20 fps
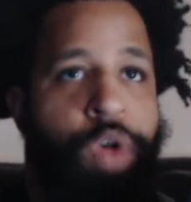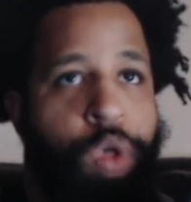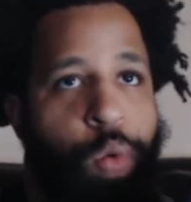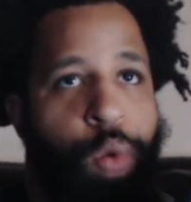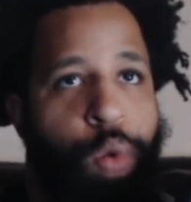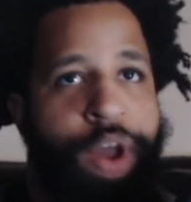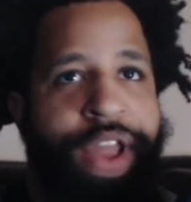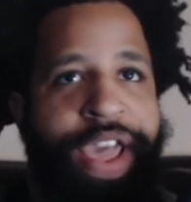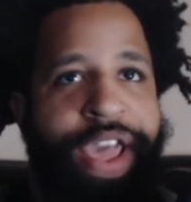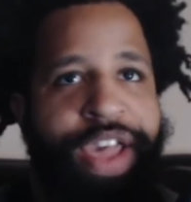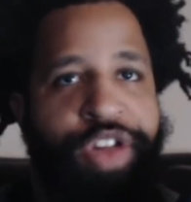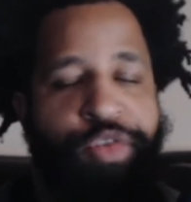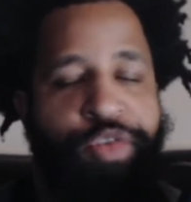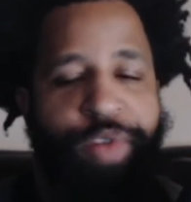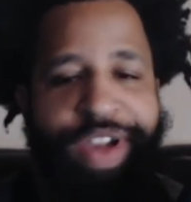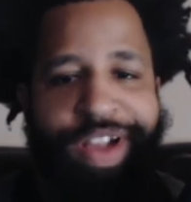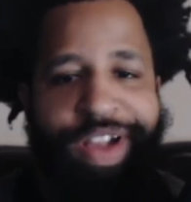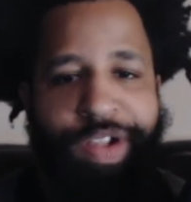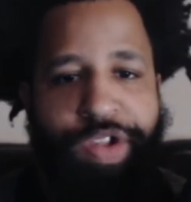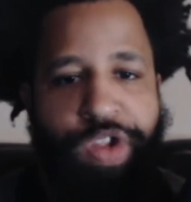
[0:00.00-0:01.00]
What a
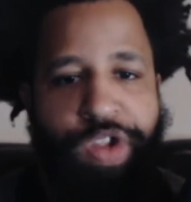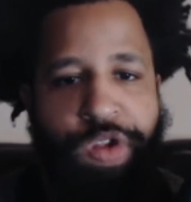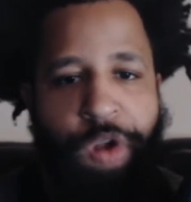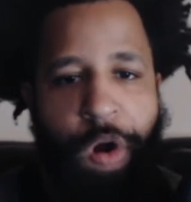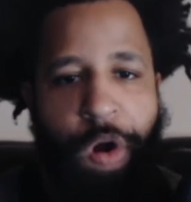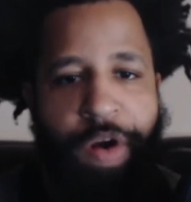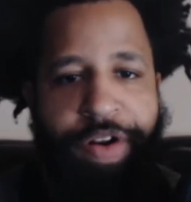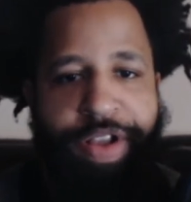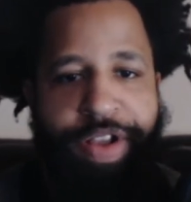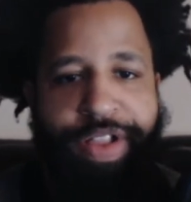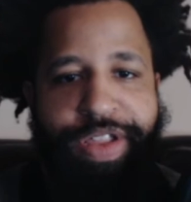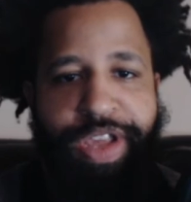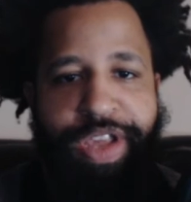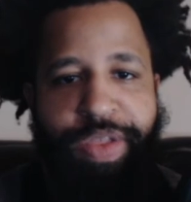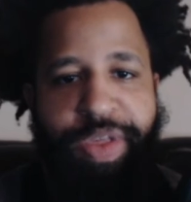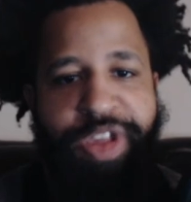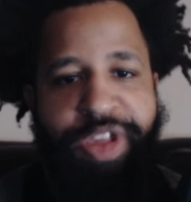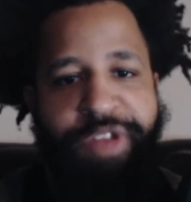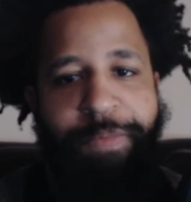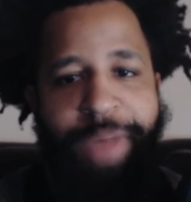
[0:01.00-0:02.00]
great start to
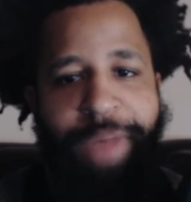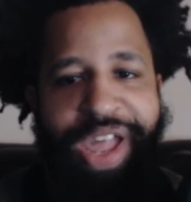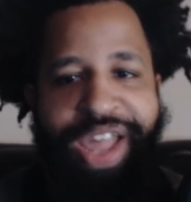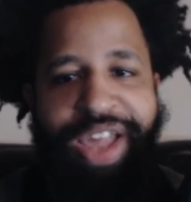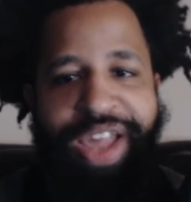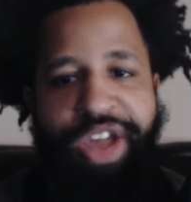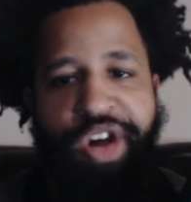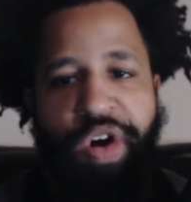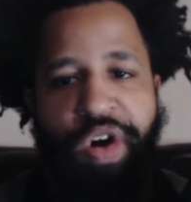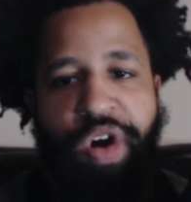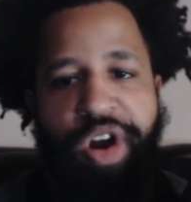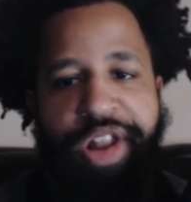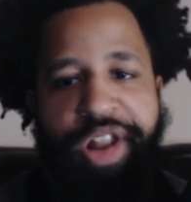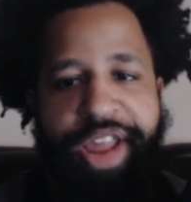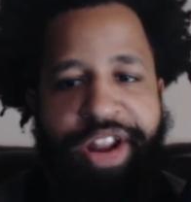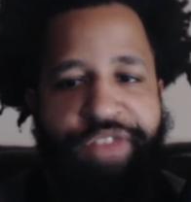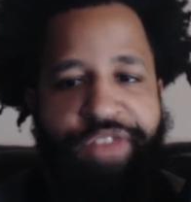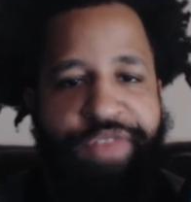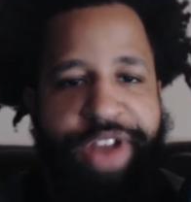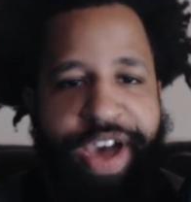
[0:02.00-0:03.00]
this main card,
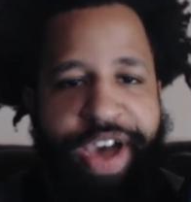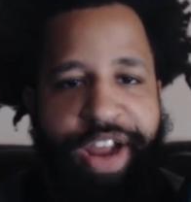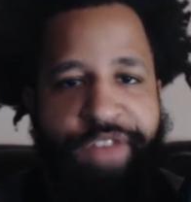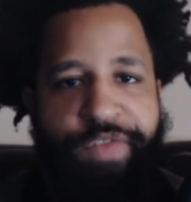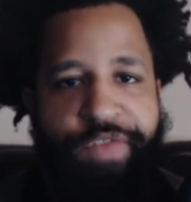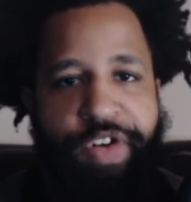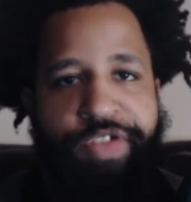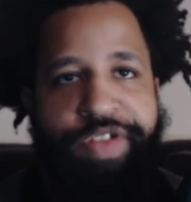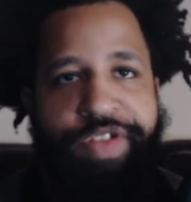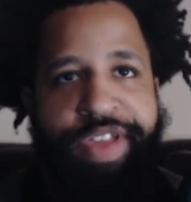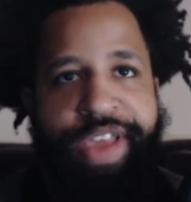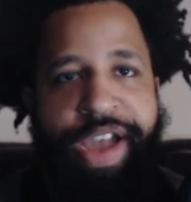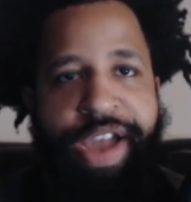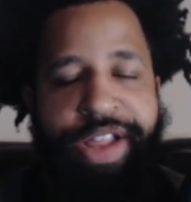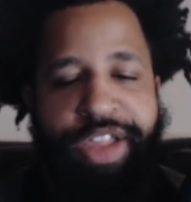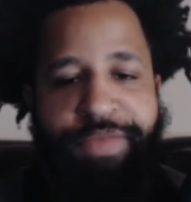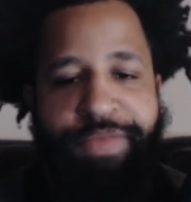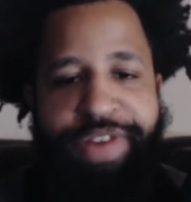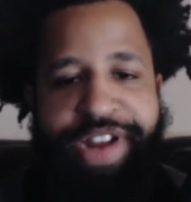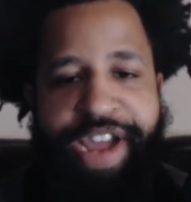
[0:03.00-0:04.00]
Lando Venata versus
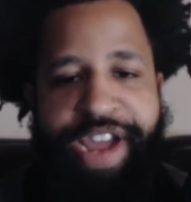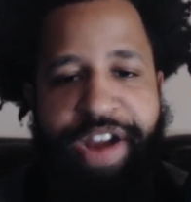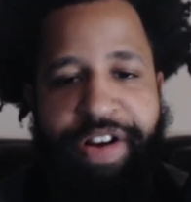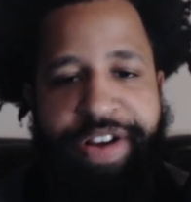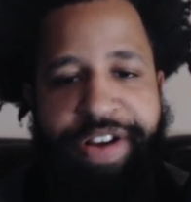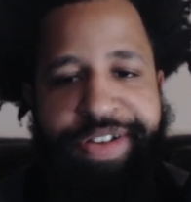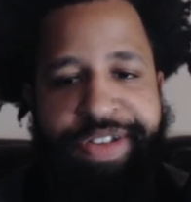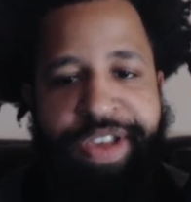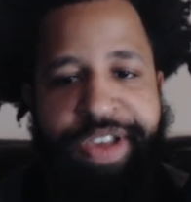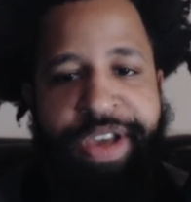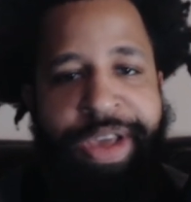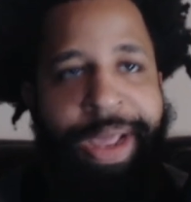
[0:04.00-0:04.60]
Yancy Medeiros.